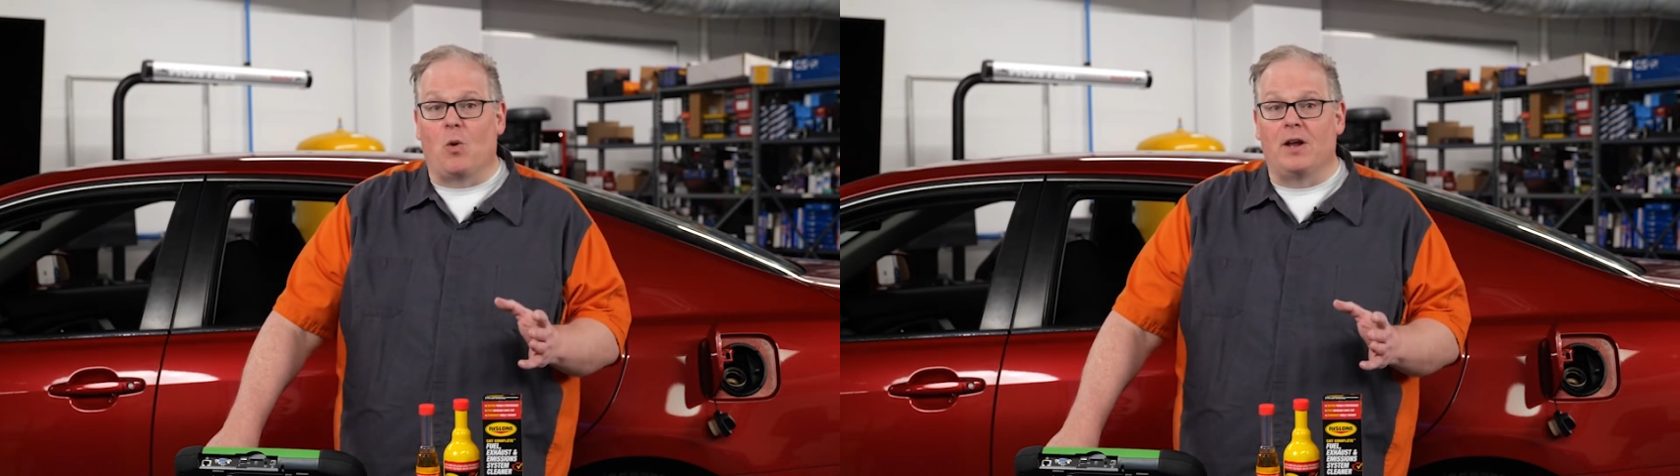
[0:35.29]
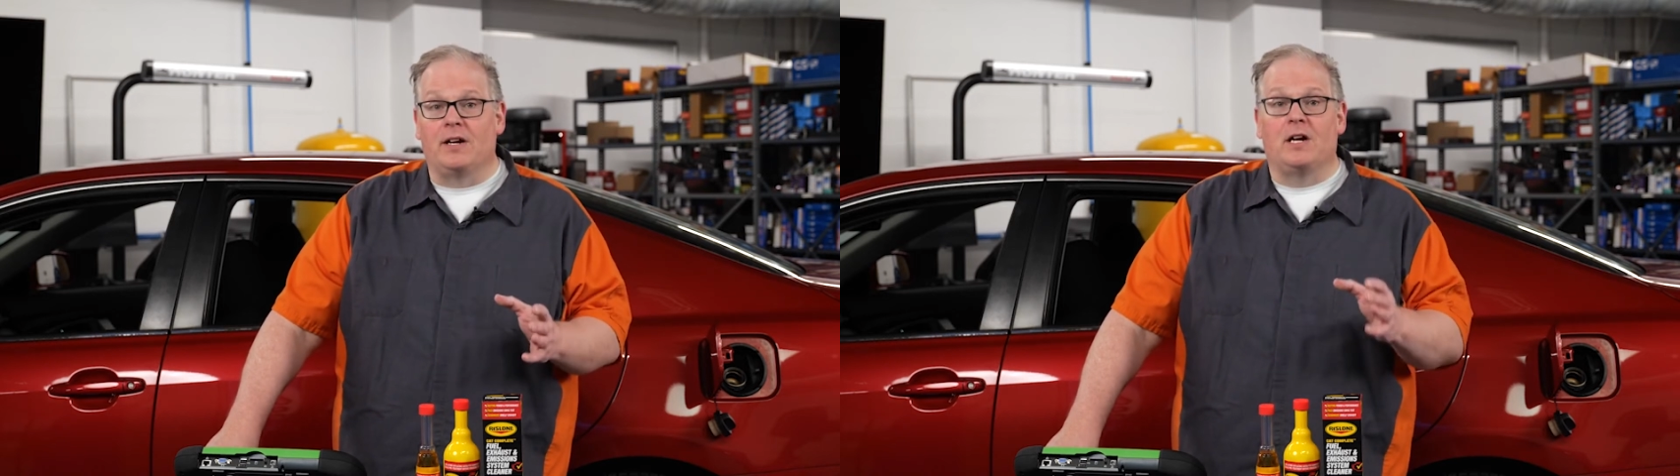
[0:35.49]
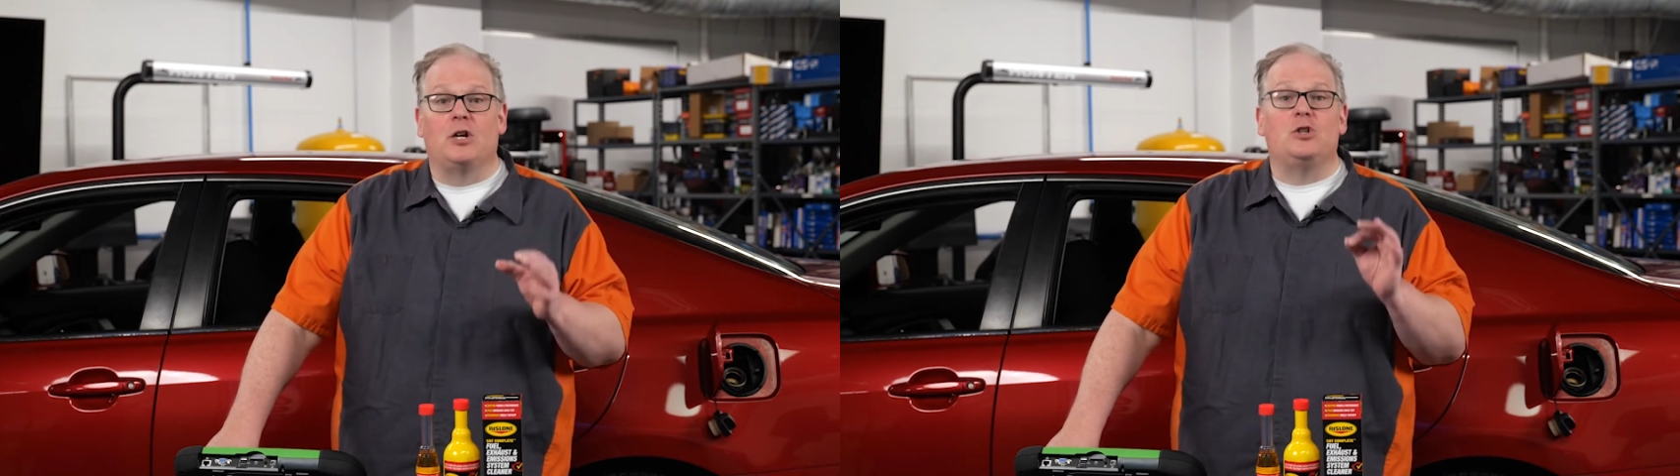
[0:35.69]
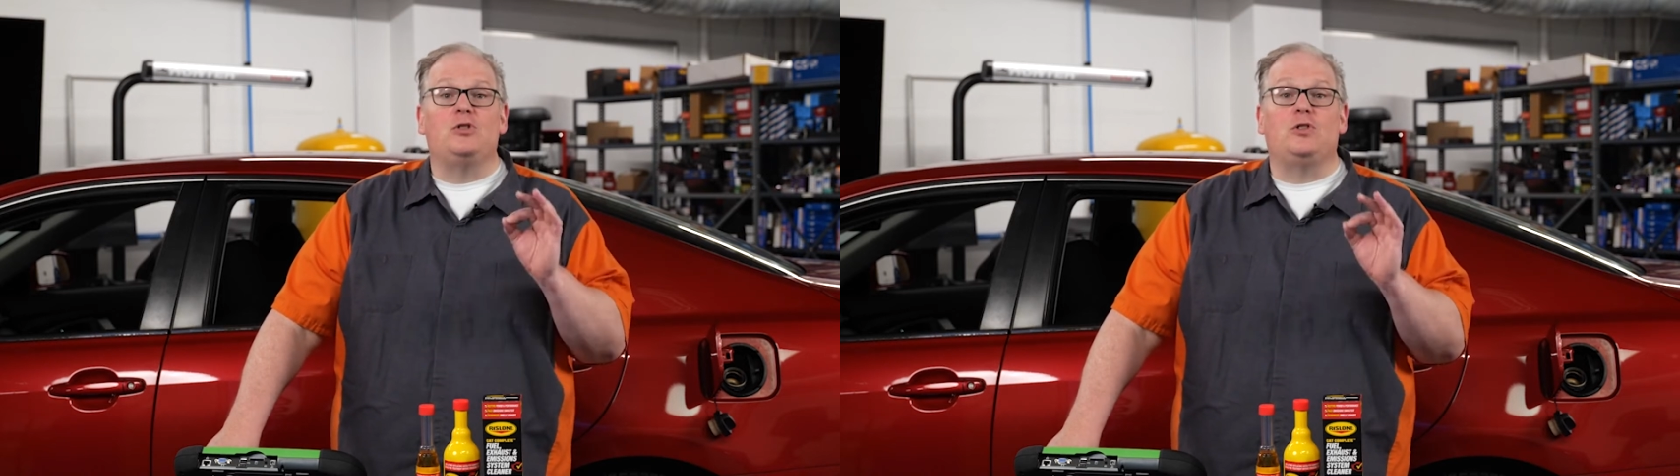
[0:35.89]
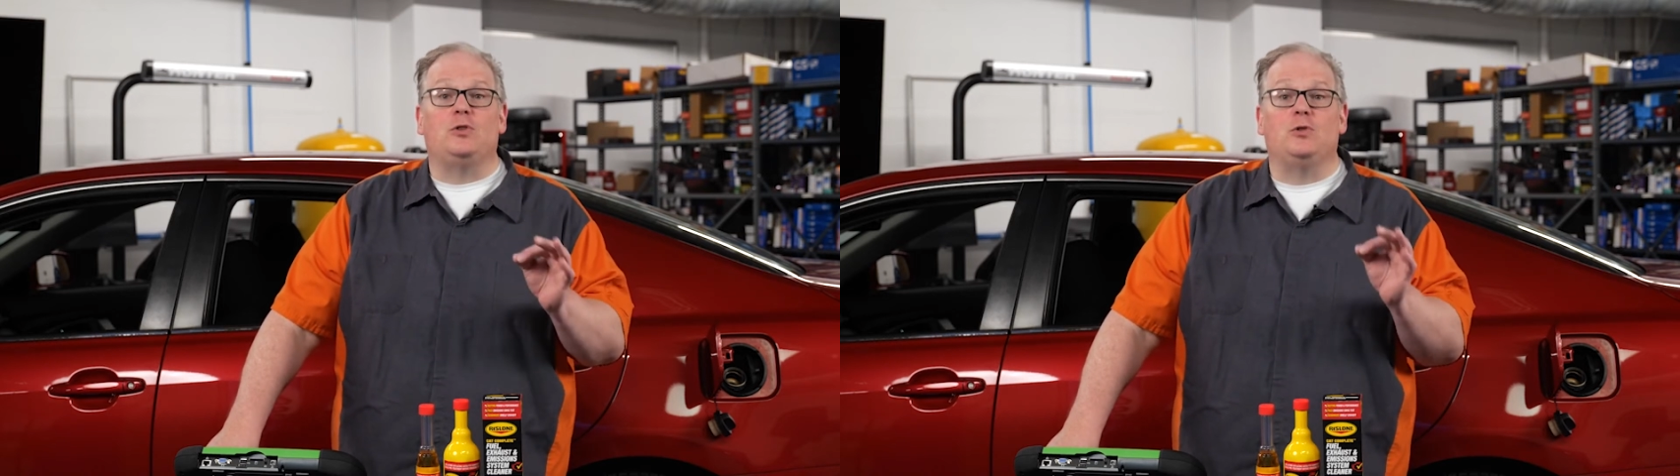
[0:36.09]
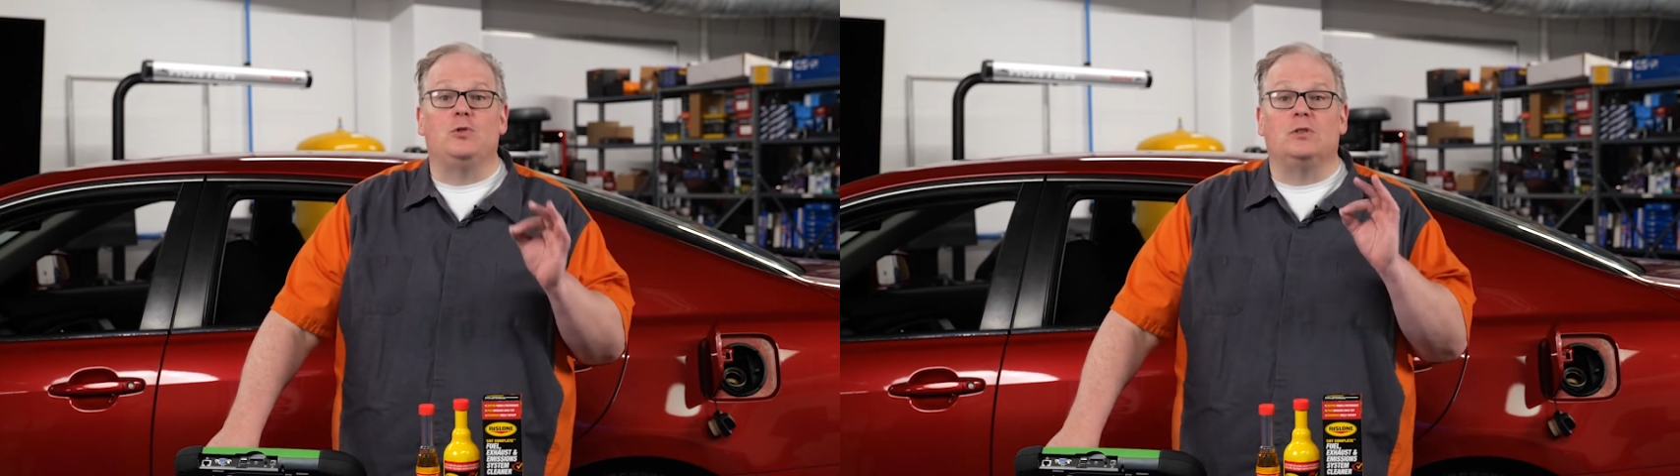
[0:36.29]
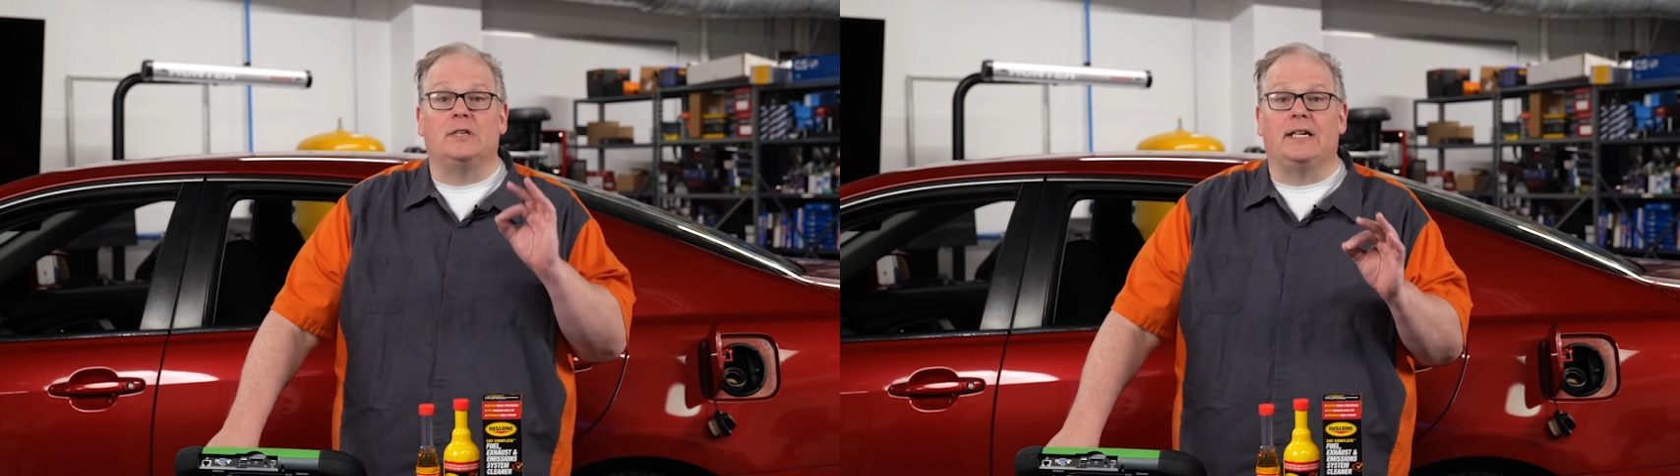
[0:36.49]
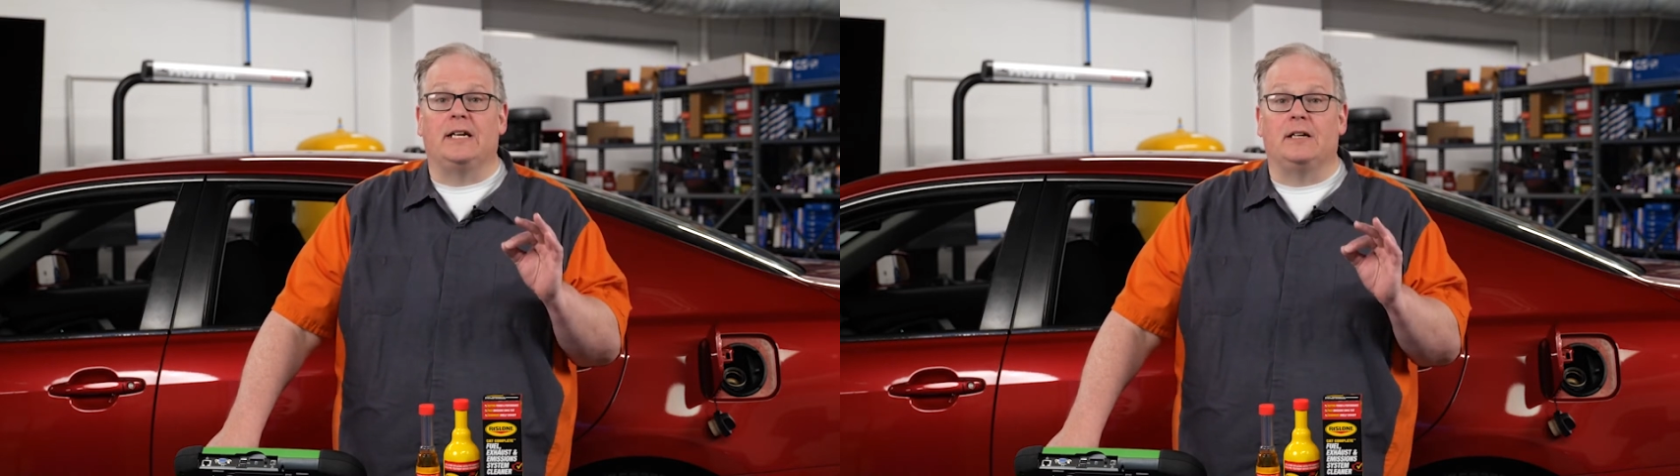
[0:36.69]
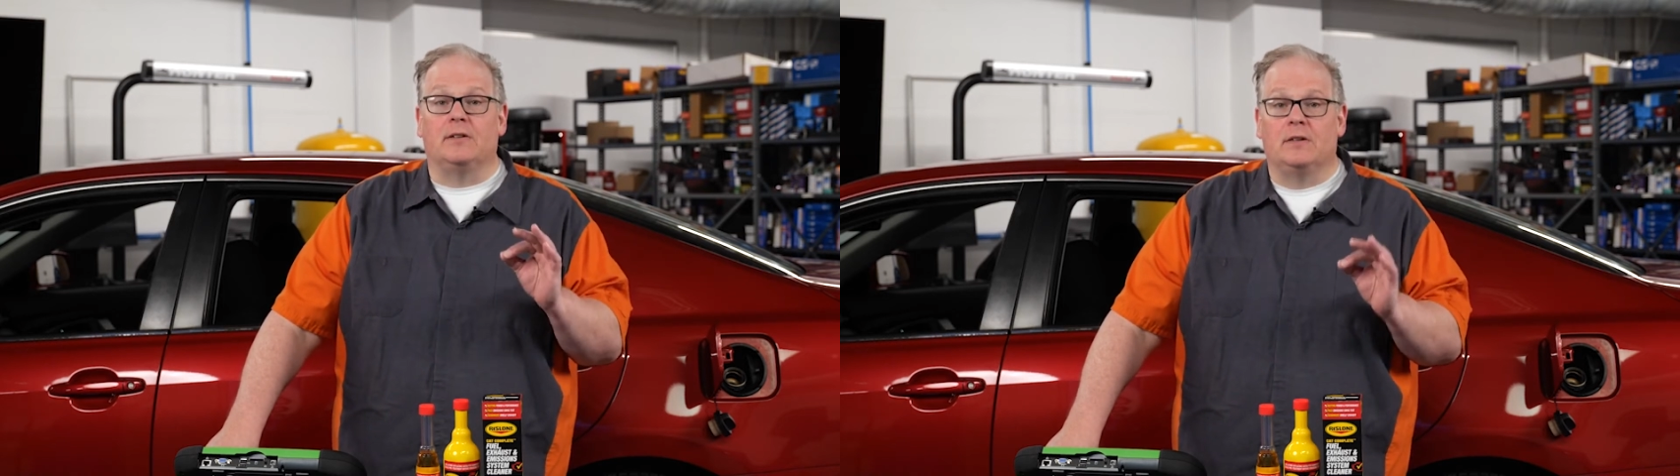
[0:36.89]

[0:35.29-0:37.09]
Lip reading: one too lean.